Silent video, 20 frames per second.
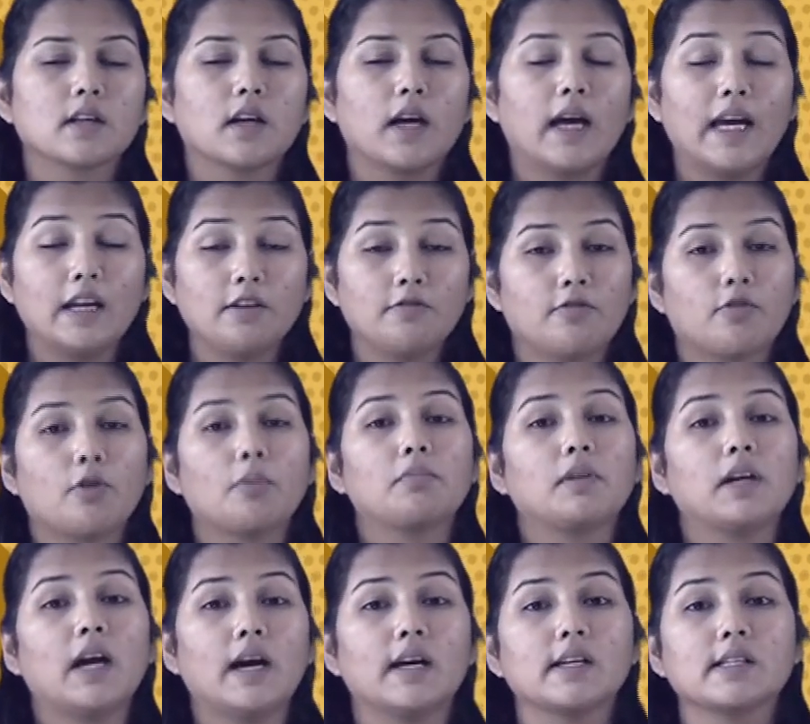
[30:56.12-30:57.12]
N from
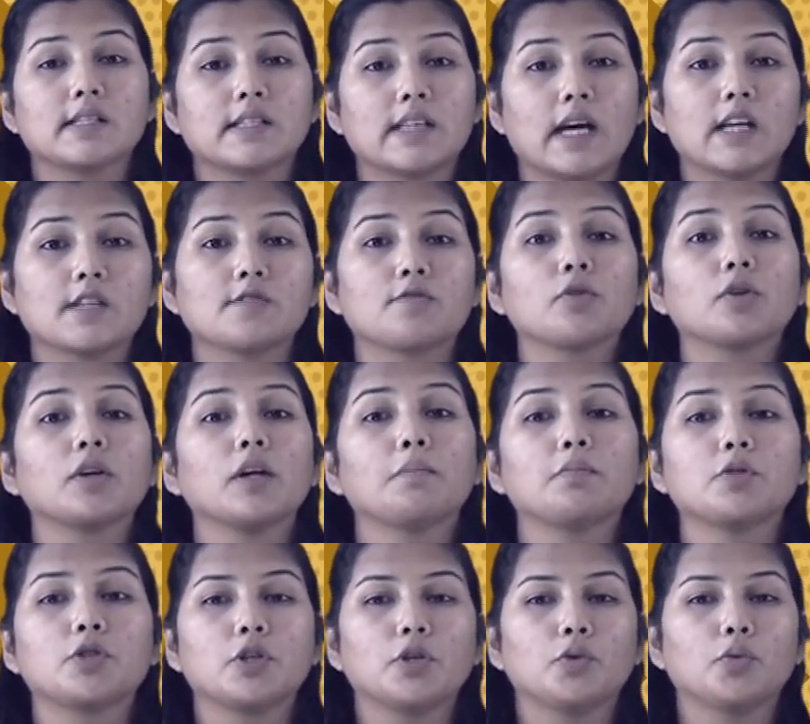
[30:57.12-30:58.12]
nuts stands for
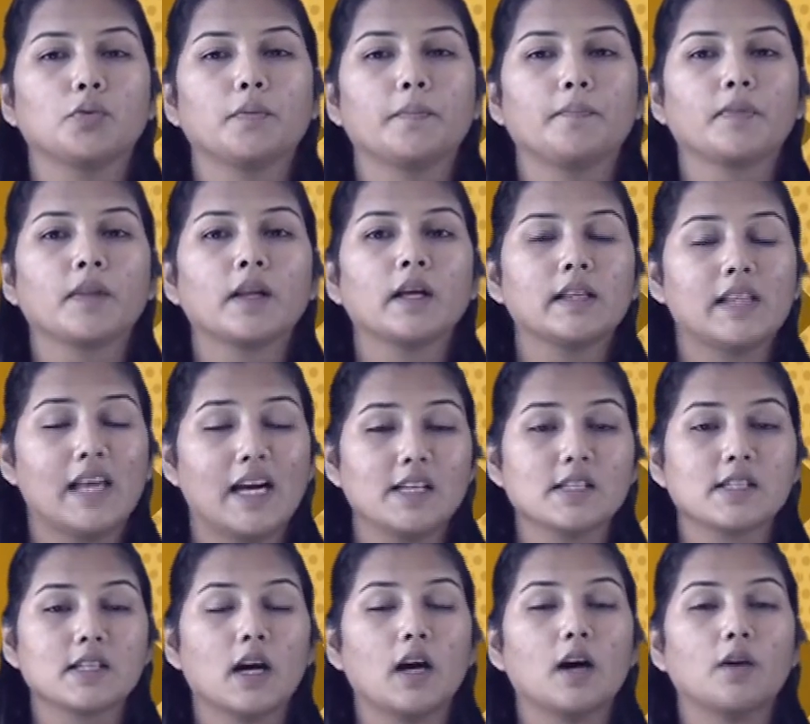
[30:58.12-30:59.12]
Neptune. That
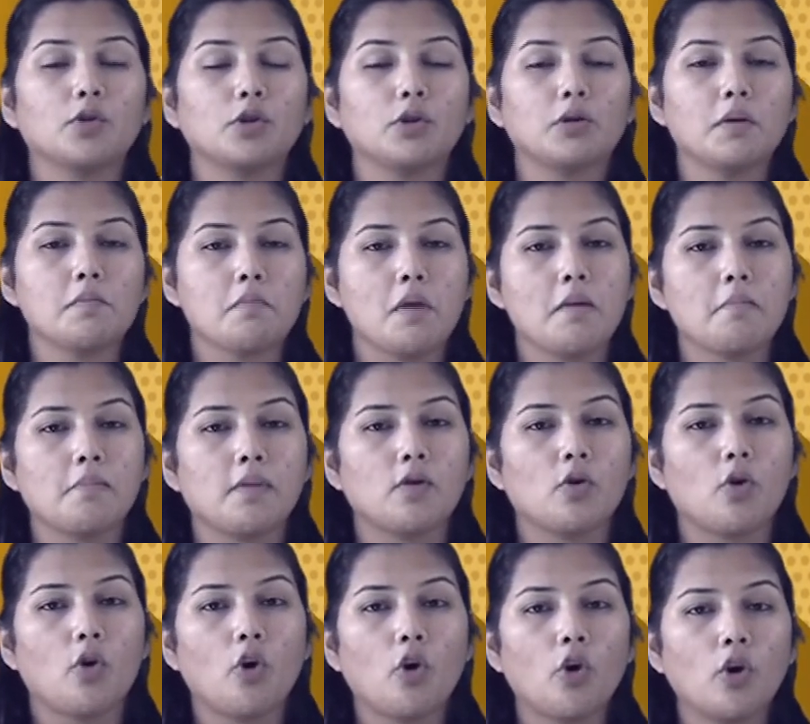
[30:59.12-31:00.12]
is how you remember
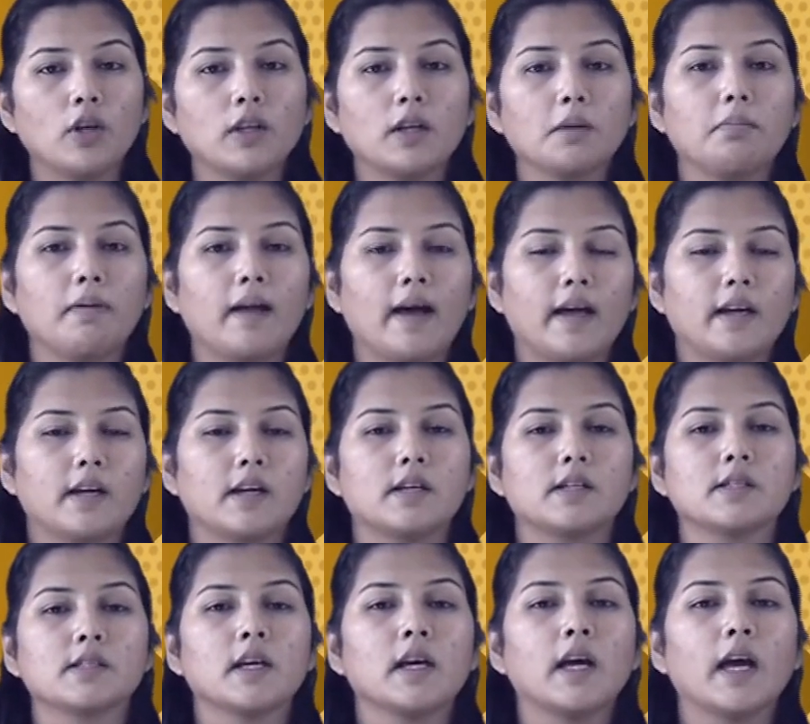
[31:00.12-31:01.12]
all the
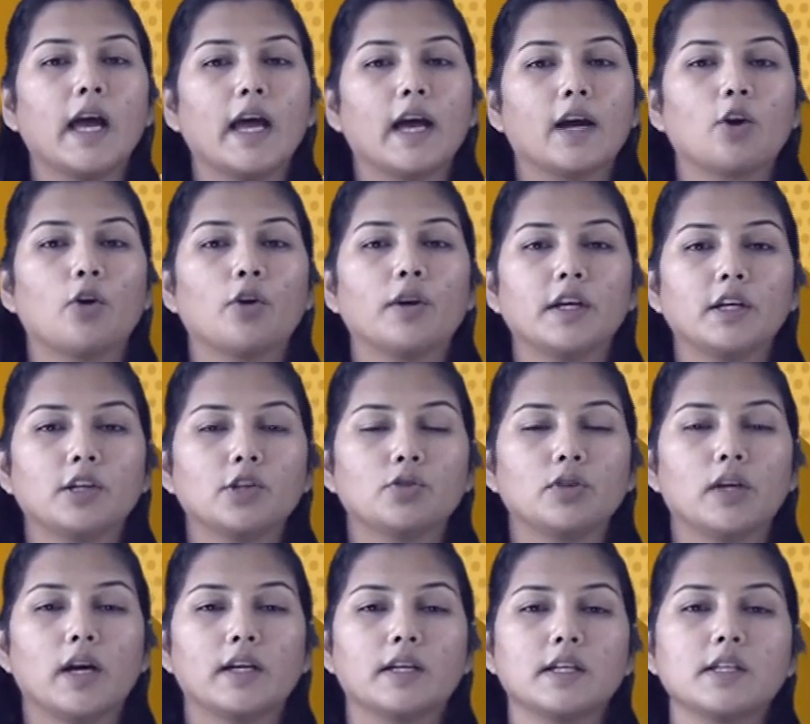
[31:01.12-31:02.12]
planets according to
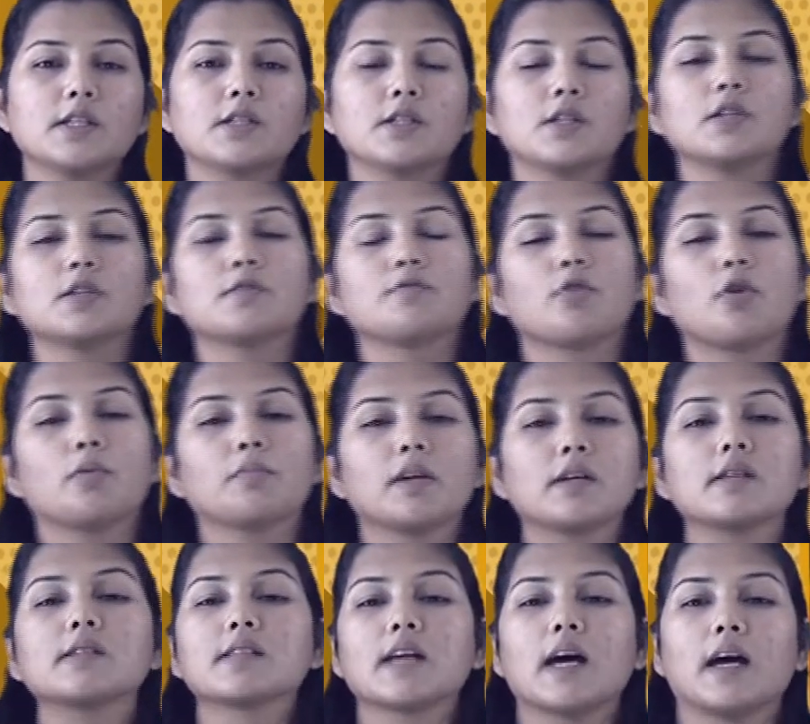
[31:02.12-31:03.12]
their distance from the
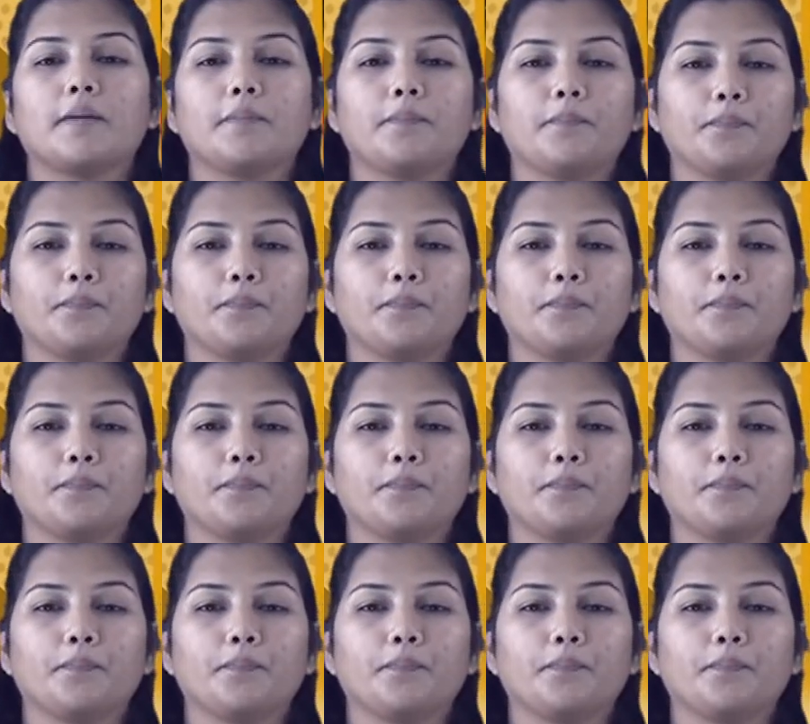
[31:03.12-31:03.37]
sun.